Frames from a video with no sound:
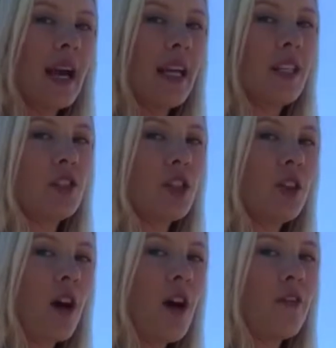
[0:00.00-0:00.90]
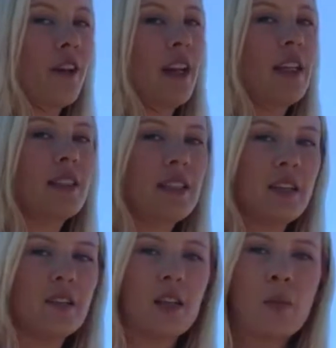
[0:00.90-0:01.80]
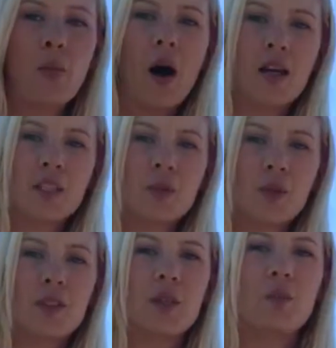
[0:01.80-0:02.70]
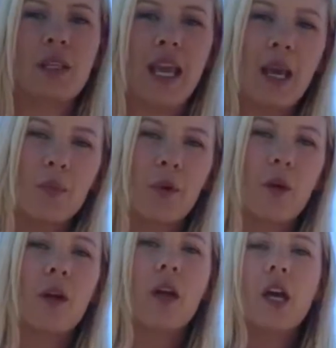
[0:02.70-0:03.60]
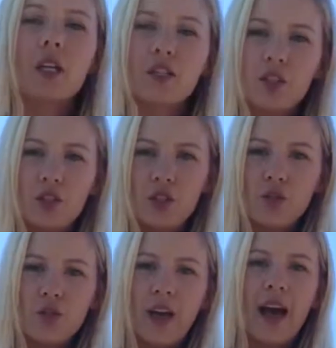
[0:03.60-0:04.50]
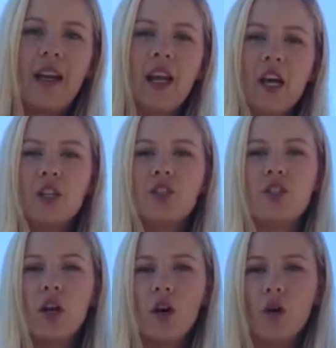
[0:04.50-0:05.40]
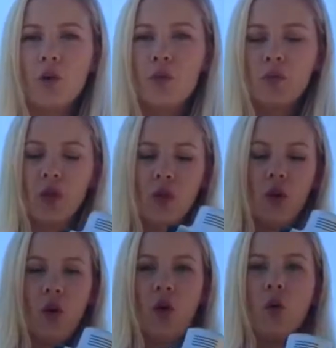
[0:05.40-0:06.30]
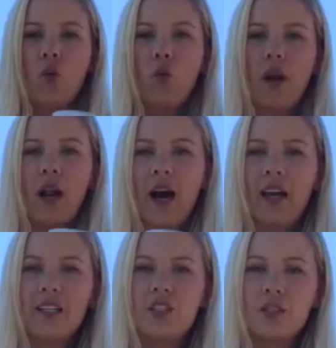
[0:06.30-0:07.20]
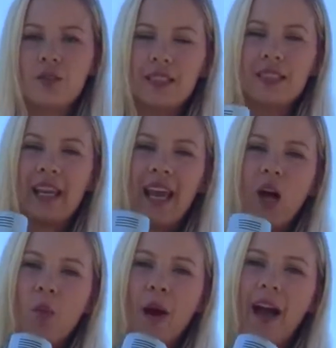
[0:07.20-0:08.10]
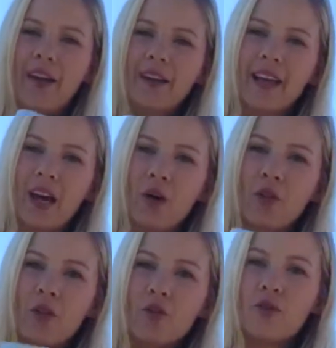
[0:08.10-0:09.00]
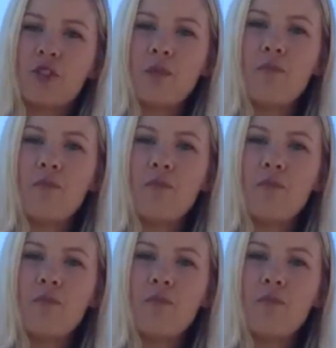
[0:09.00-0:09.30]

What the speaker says: kind of turn off and it's nearly impossible to be able to do that. So what I do is I help iron out those